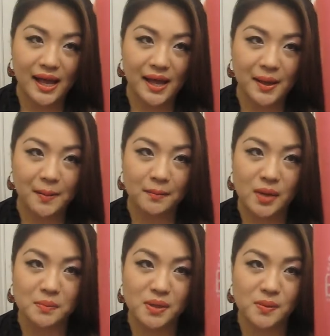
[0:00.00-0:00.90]

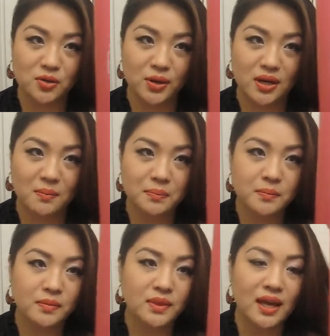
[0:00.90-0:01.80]
BB um, Cream.
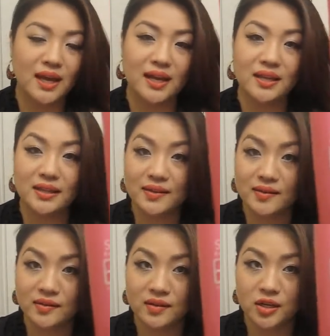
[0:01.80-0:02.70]
And
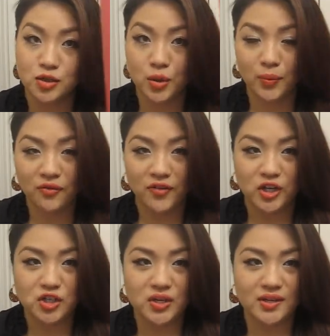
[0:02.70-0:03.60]
this is the triple
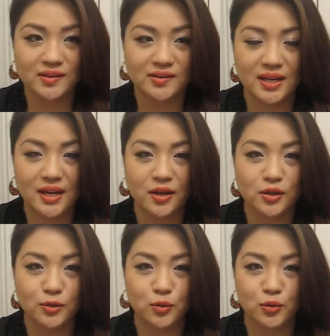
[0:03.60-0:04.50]
functions that
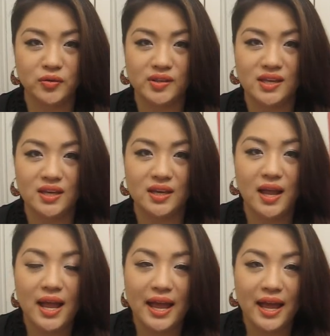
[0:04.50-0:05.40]
includes the
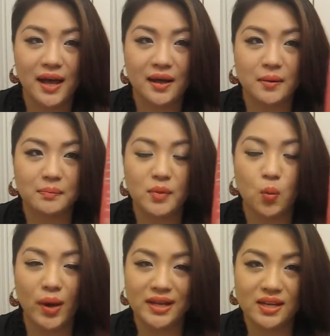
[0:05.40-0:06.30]
um,
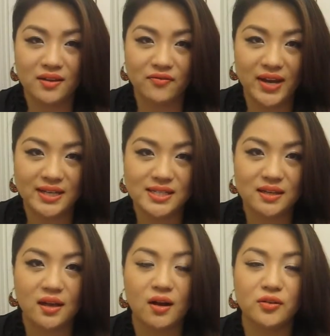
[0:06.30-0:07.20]
whitening effect,
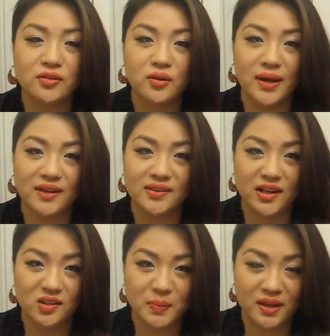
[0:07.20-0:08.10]
also has
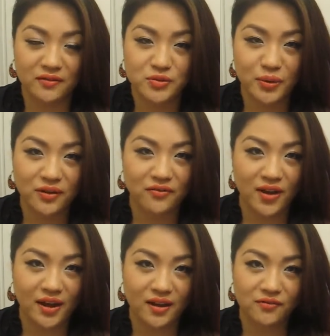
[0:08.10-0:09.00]
SPF
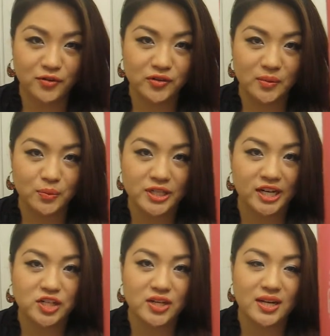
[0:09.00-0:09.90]
25 for sun
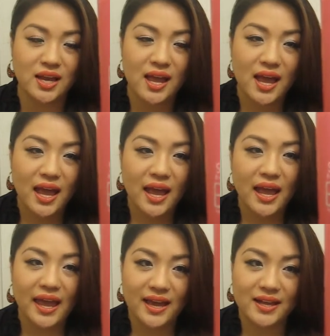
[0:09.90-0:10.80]
protection,
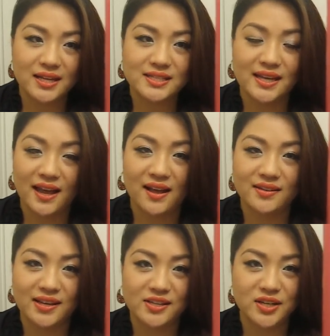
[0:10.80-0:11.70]
and it
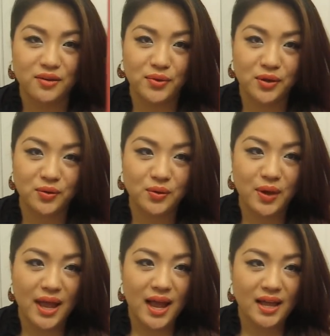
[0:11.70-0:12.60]
has anti-wrinkle.
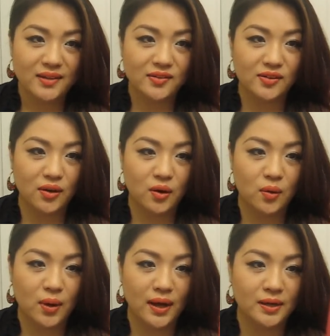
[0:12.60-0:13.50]
And
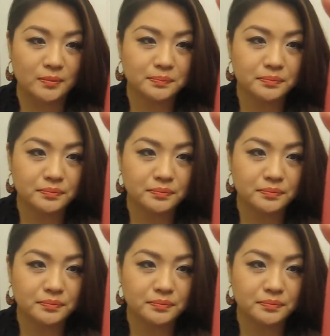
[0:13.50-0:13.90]
so um,